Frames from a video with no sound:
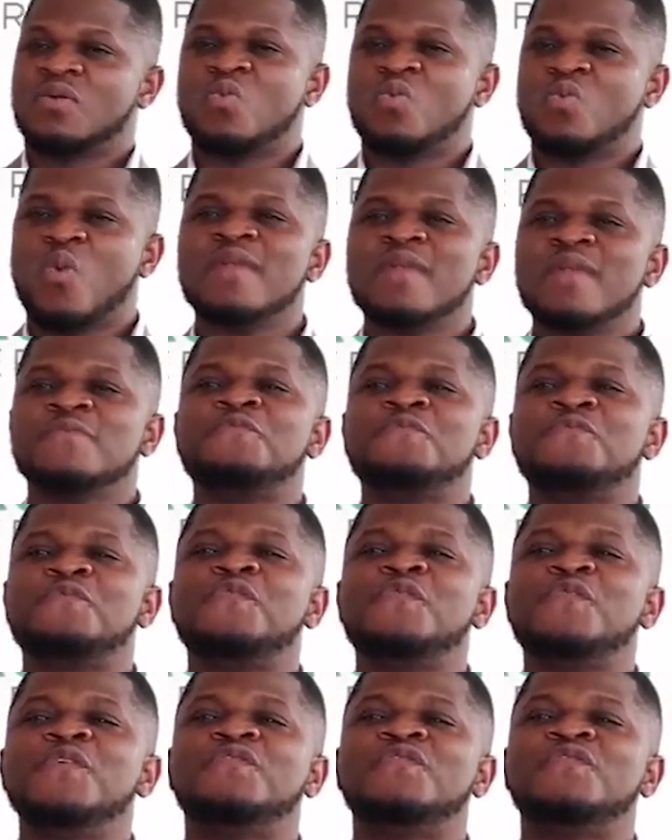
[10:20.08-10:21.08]

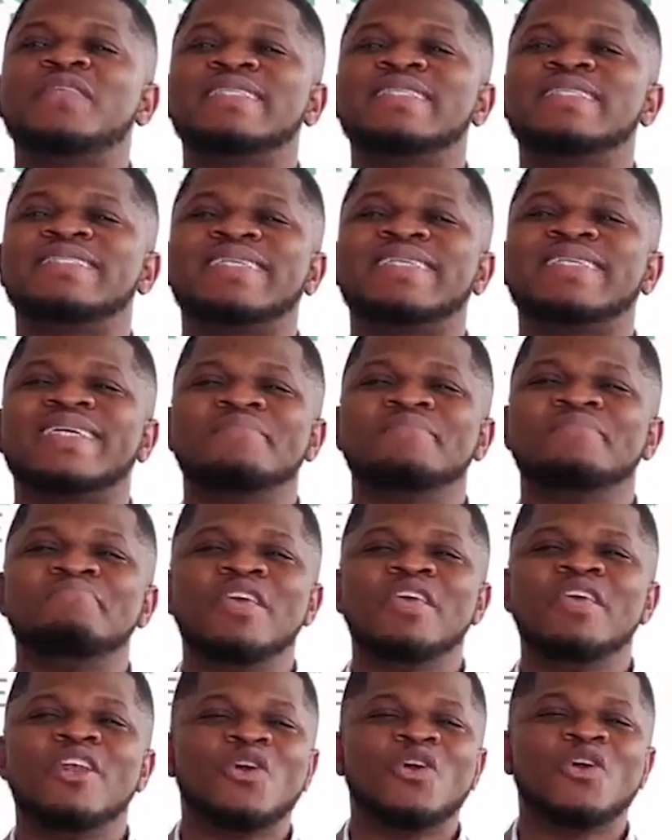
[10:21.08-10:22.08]
153
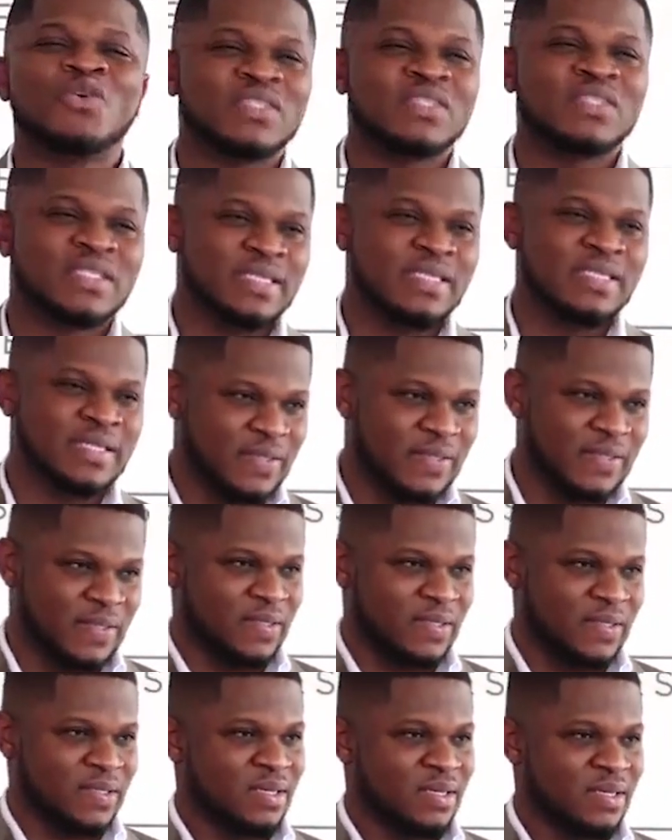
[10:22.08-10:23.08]
million
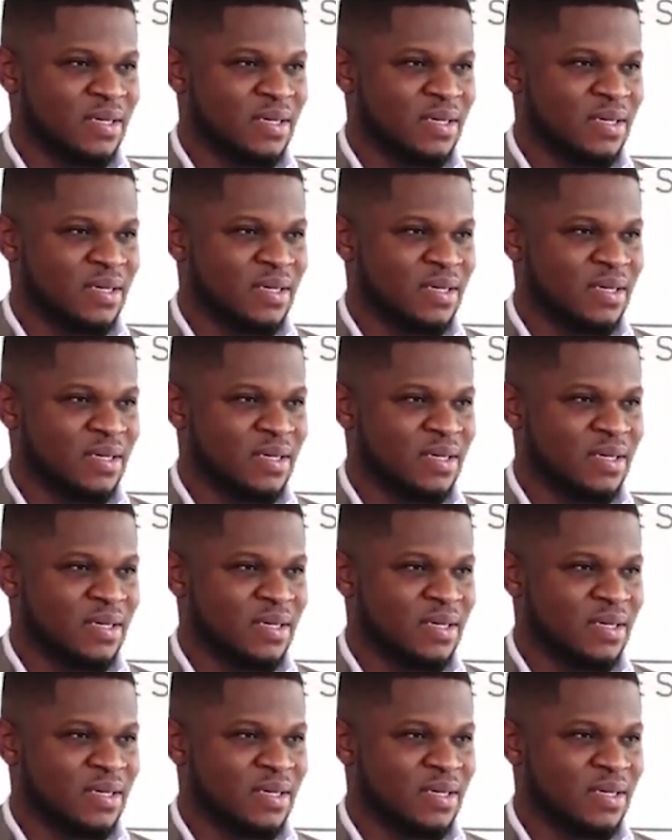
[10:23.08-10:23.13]
cedis